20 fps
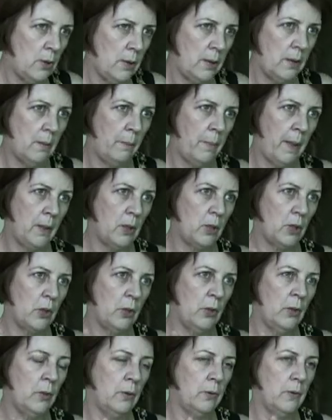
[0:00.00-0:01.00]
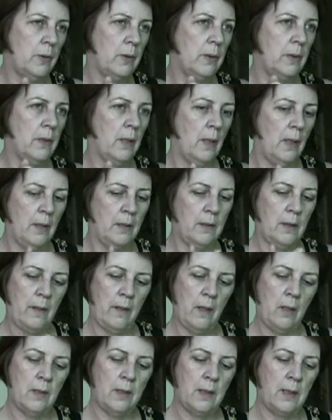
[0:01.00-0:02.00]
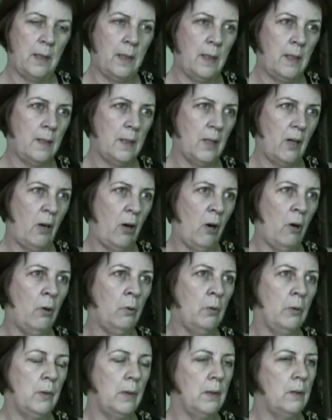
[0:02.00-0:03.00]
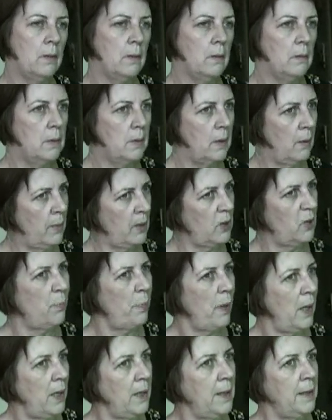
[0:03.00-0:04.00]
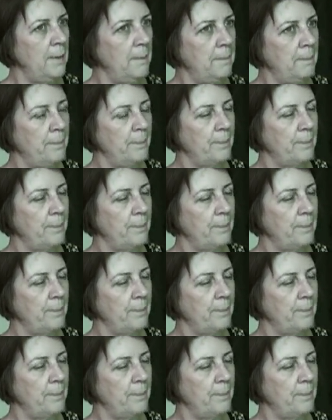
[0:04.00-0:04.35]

used to bash girls. So those keys hold so much pain.